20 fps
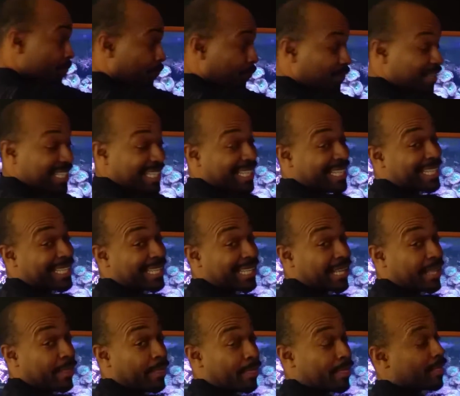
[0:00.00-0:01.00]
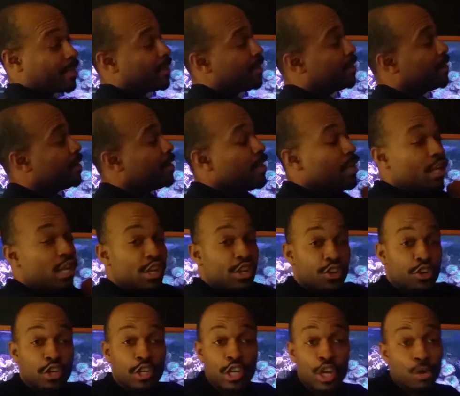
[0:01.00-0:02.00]
feet in length,
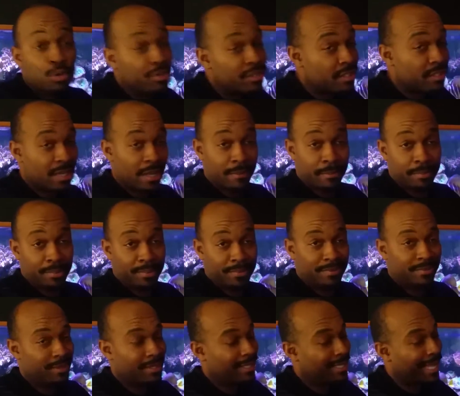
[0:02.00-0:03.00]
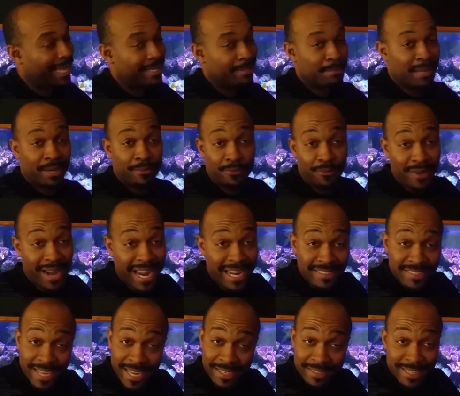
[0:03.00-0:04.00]
no sump. Like my frag
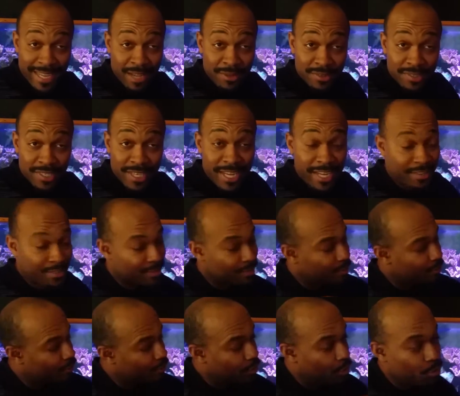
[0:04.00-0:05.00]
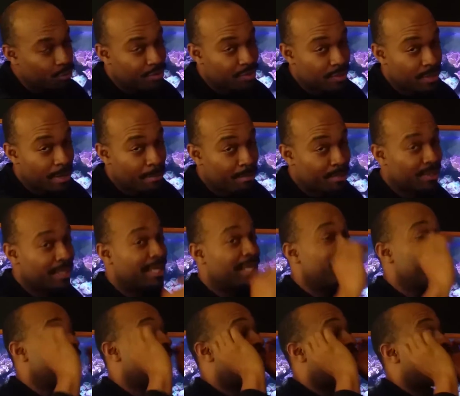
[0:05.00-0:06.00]
tank downstairs, no sump.
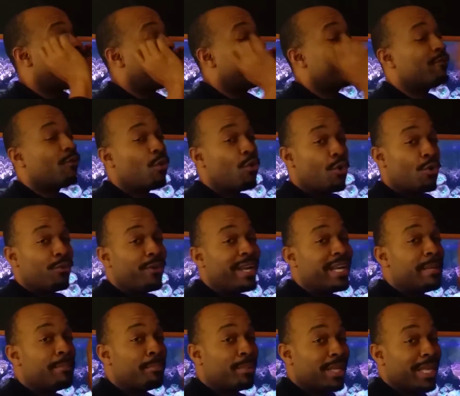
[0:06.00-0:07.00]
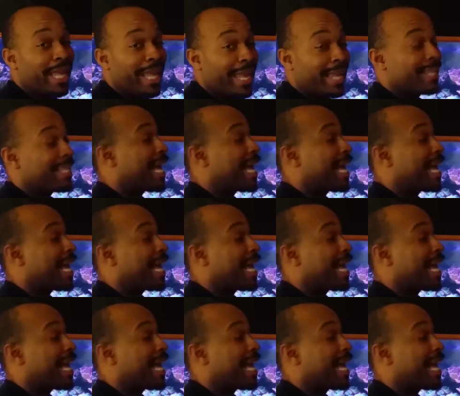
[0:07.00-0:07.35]
I have already planned